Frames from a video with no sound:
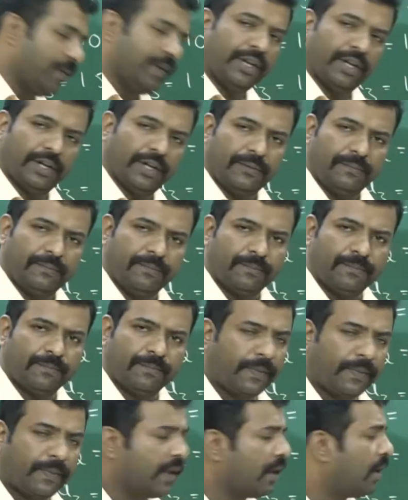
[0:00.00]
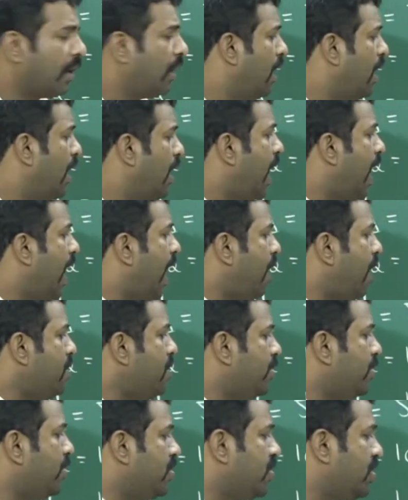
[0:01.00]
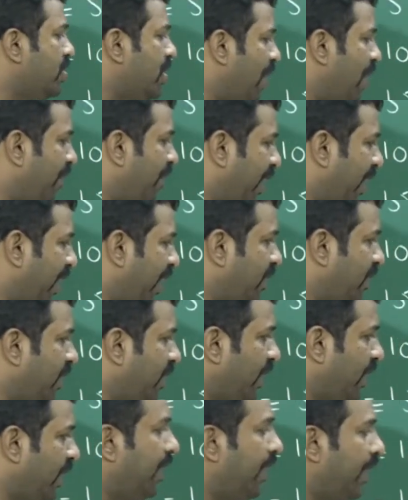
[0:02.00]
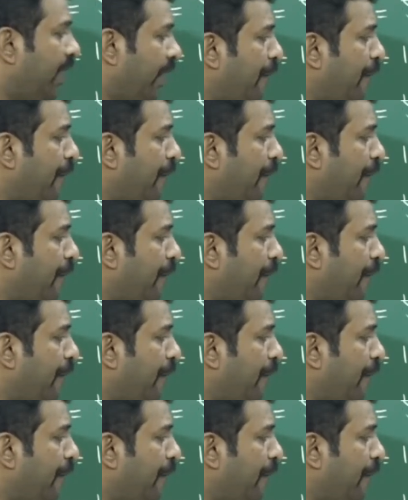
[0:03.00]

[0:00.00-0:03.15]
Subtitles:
over here. I am going to have A3.